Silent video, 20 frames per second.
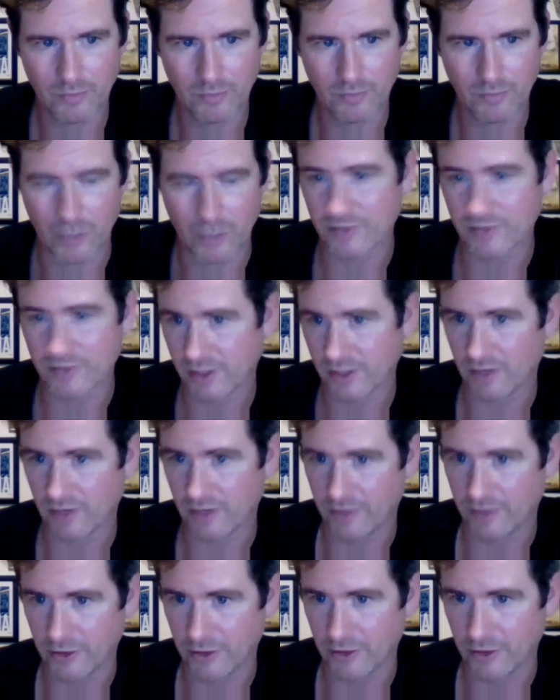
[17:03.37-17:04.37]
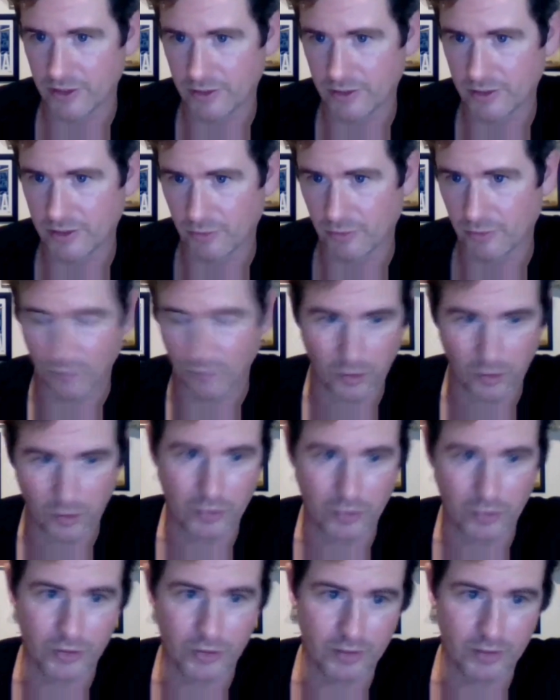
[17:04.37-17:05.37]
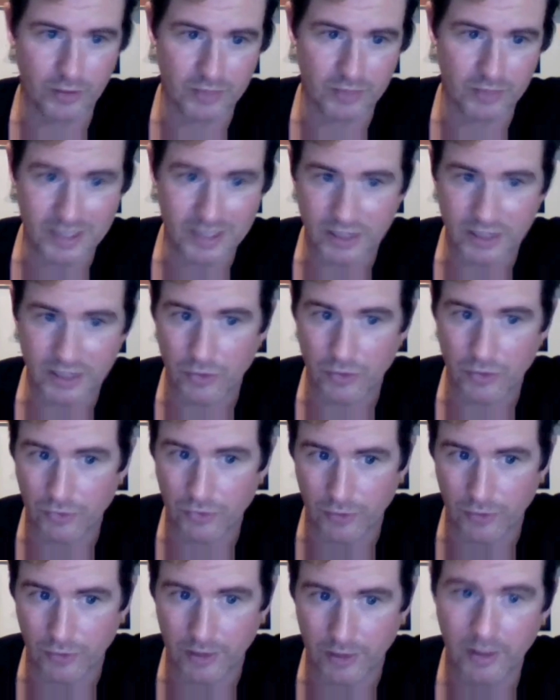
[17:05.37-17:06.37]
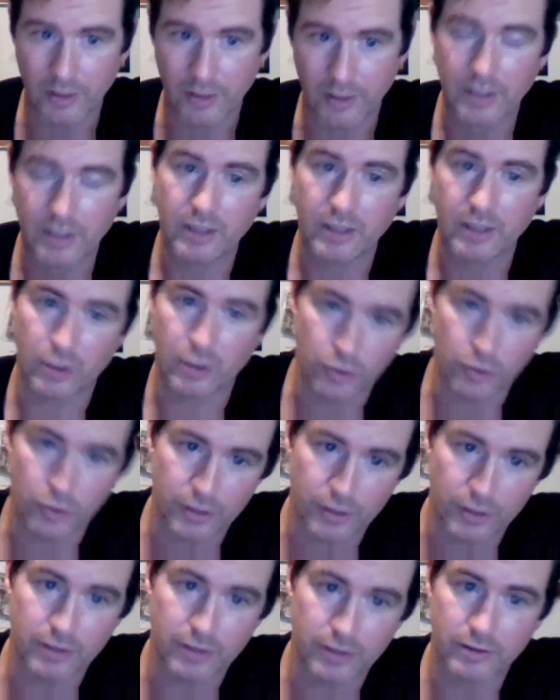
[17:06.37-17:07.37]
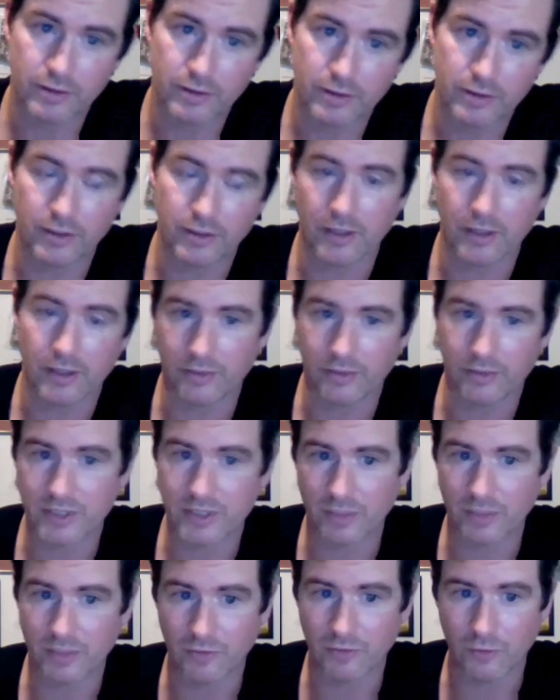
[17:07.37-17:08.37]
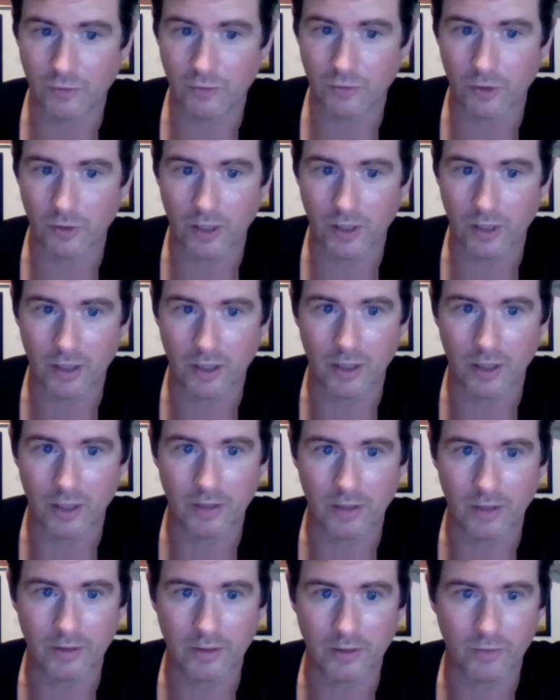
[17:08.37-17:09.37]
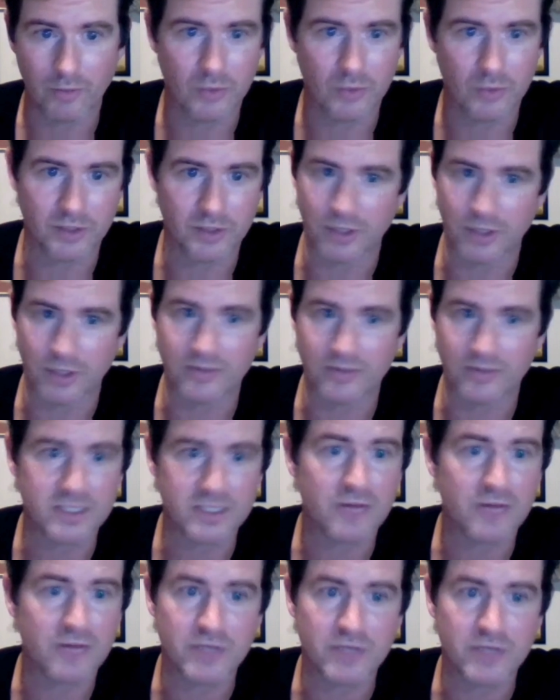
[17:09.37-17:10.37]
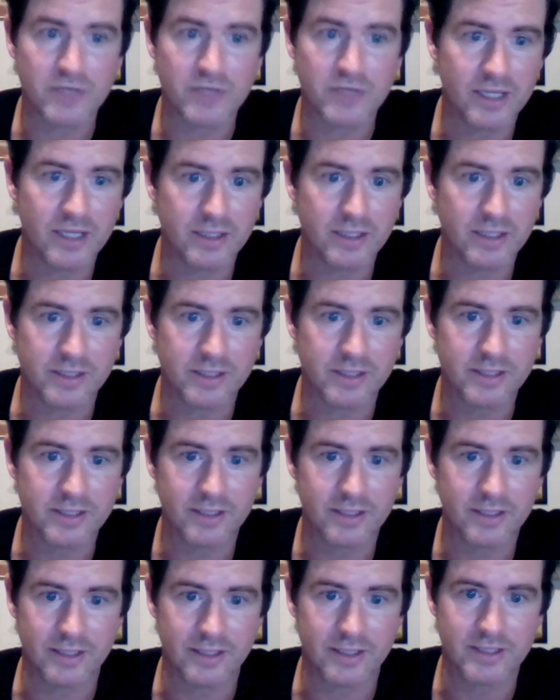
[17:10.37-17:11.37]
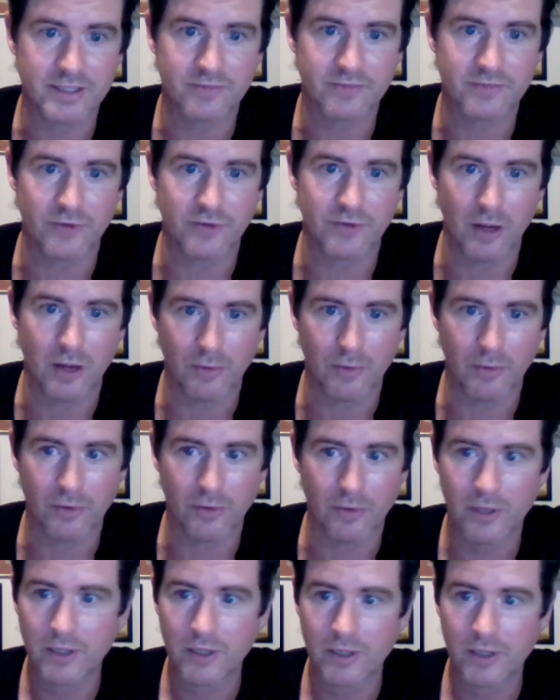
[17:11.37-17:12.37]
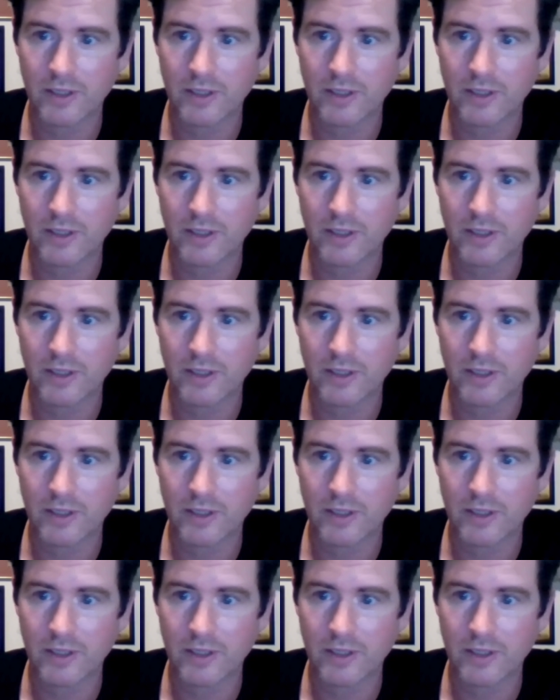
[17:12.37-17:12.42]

Braves leadoff hitters before Acuna was 603. Acuna, like we said before, what was it, 1178? It's phenomenal.